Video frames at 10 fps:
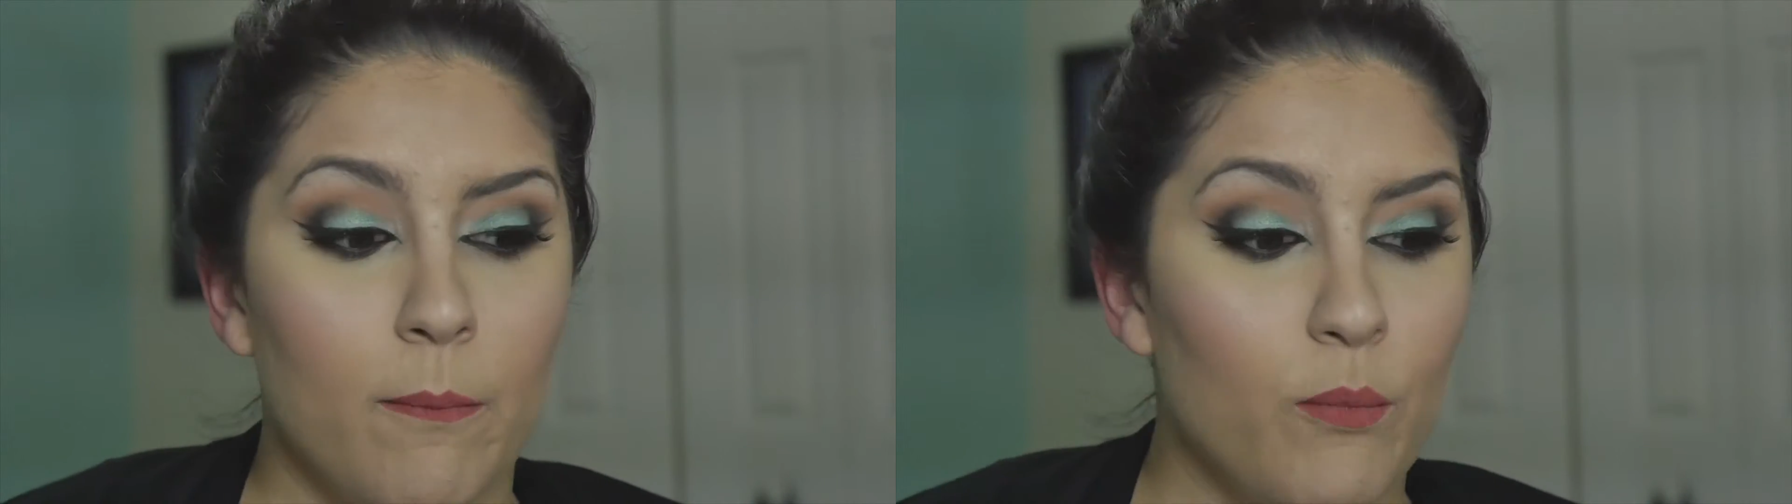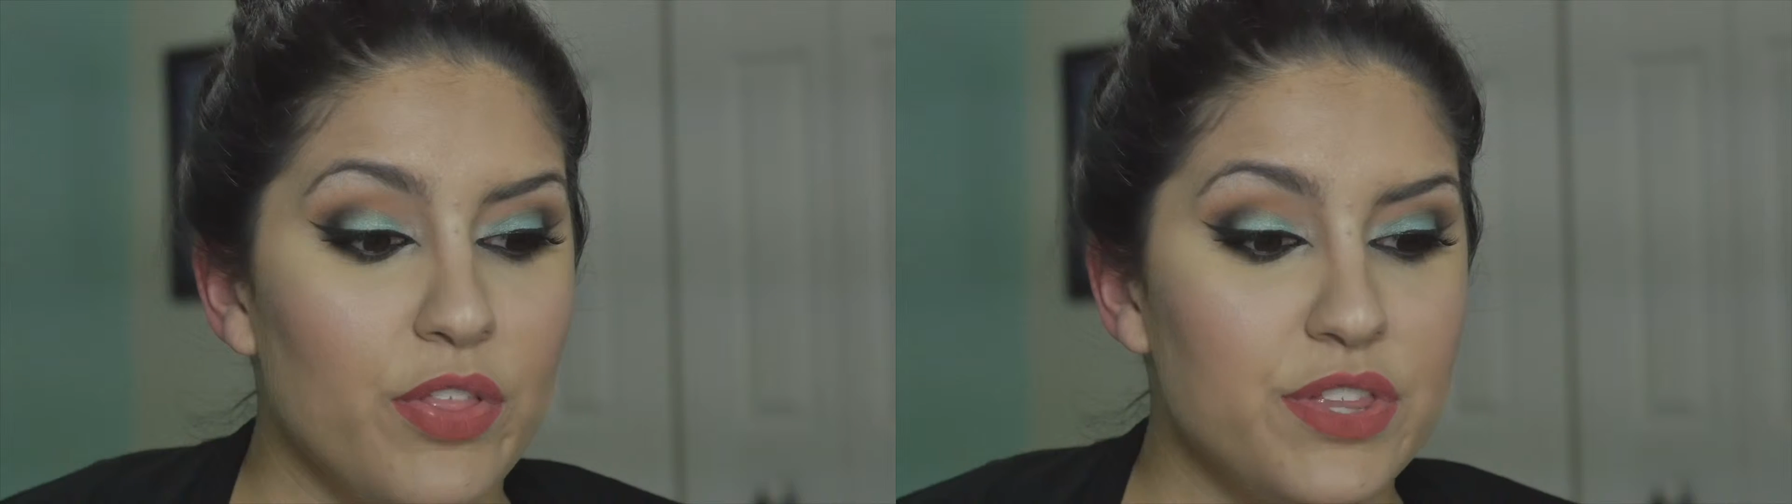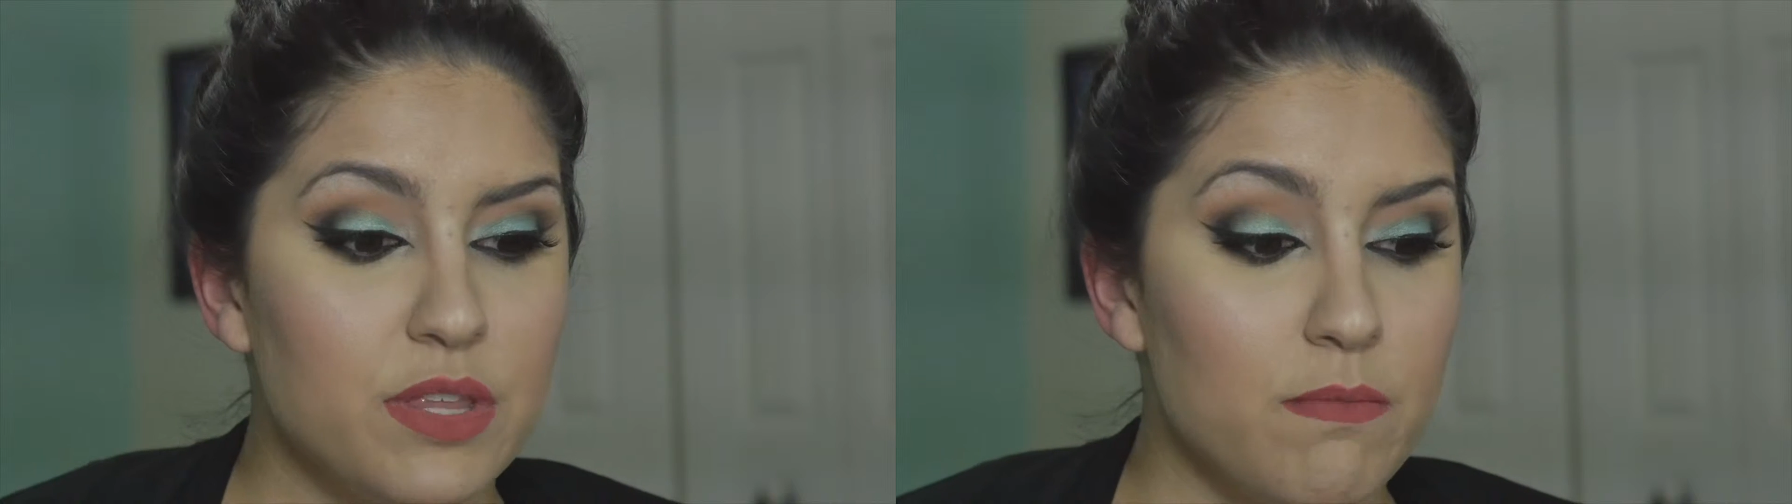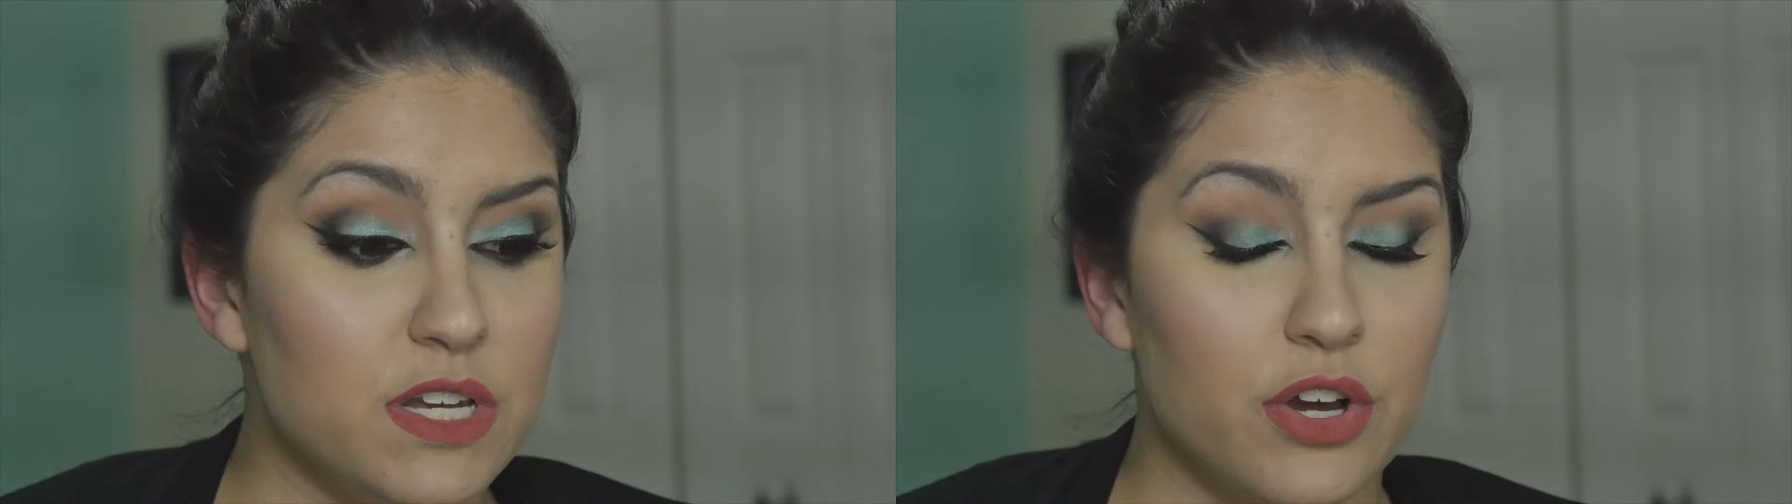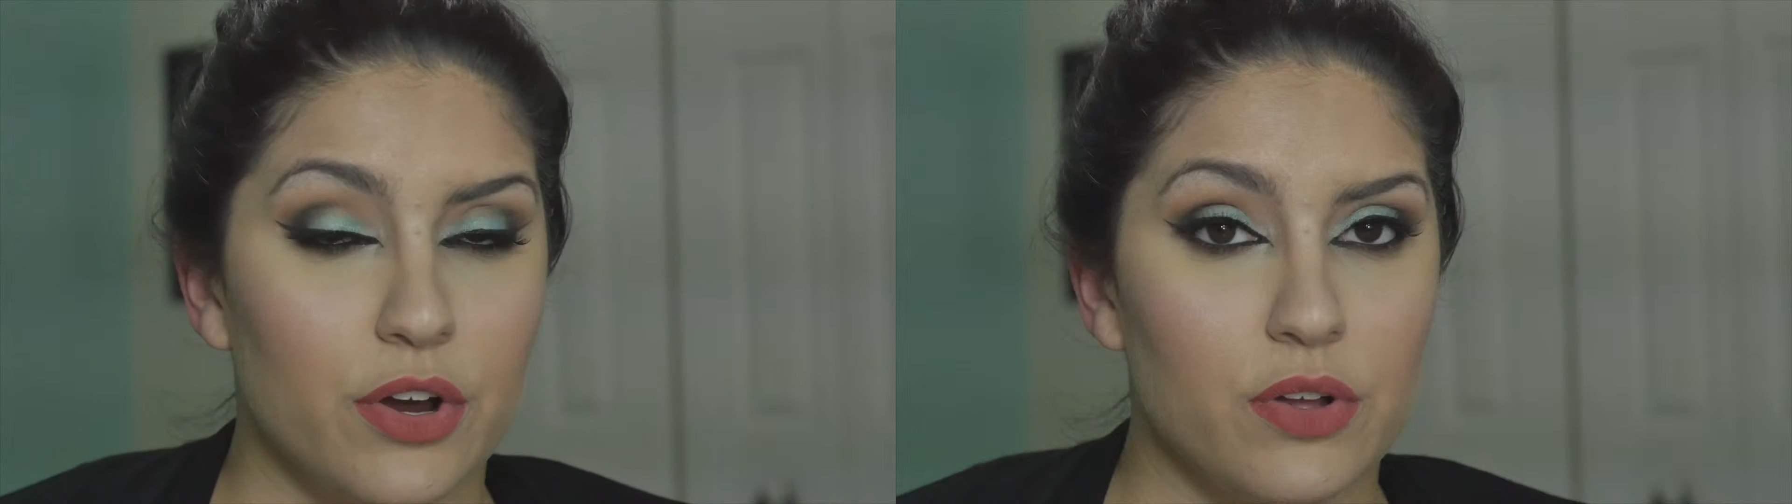with
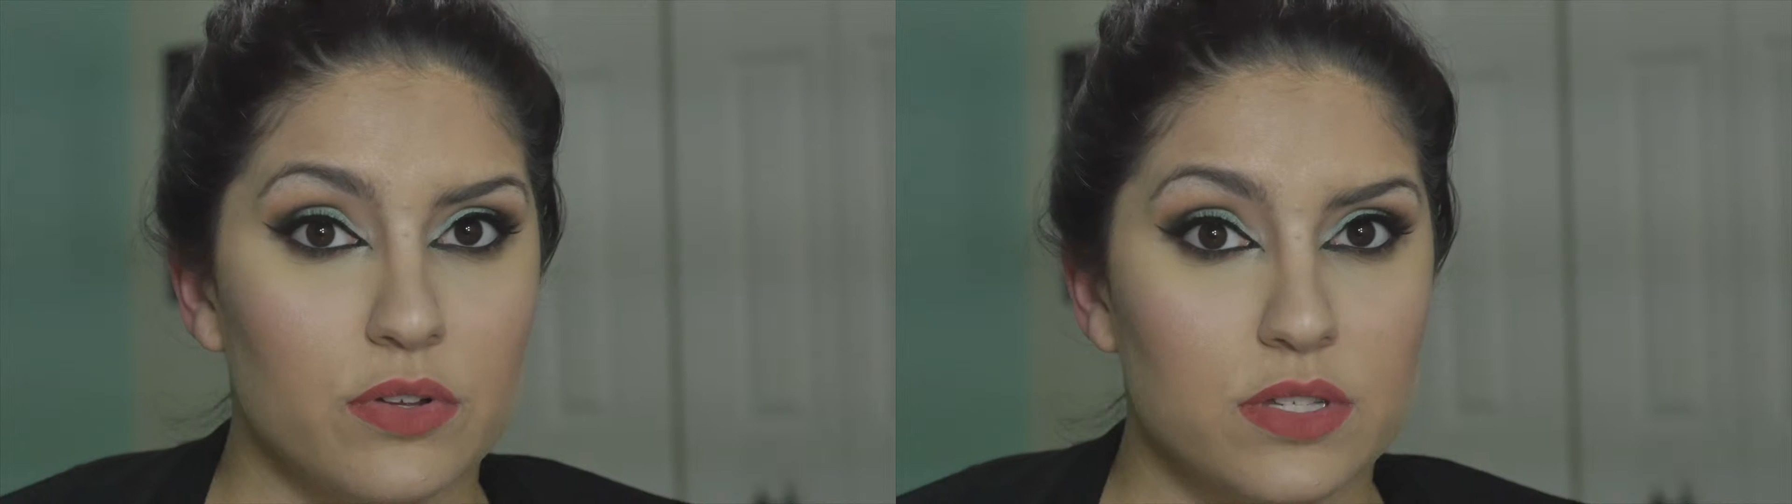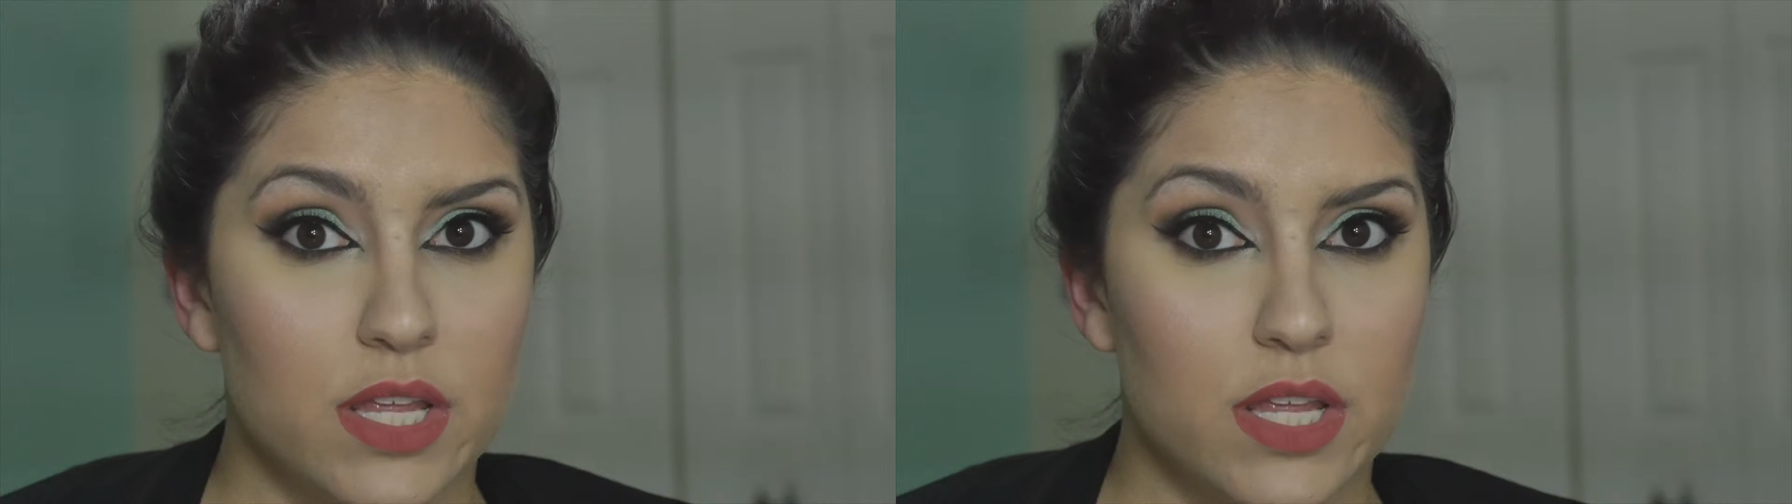materials